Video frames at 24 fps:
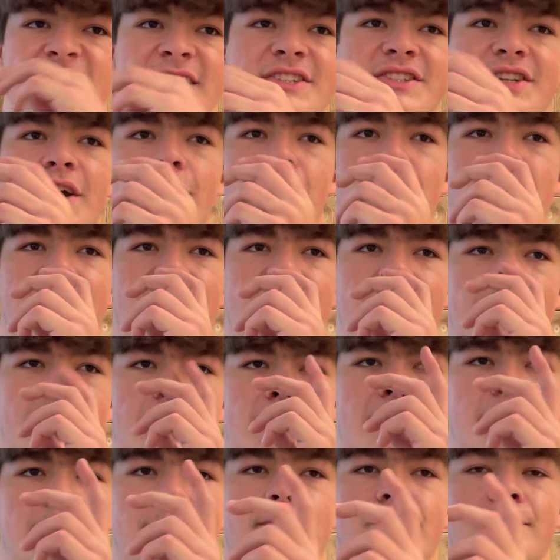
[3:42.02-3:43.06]

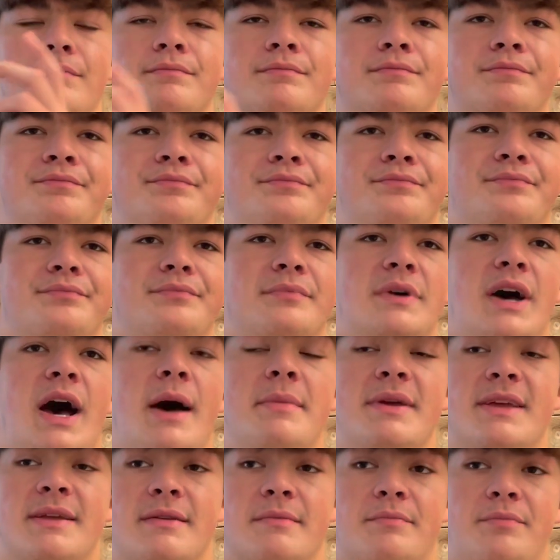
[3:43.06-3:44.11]
So, I
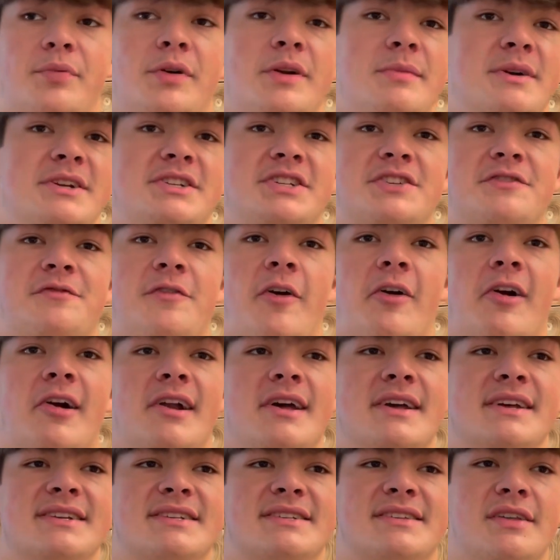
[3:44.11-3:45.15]
mean, pretty much as far
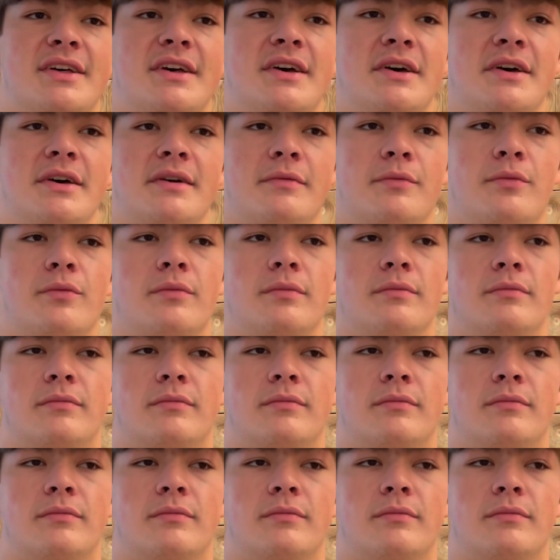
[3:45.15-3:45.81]
as the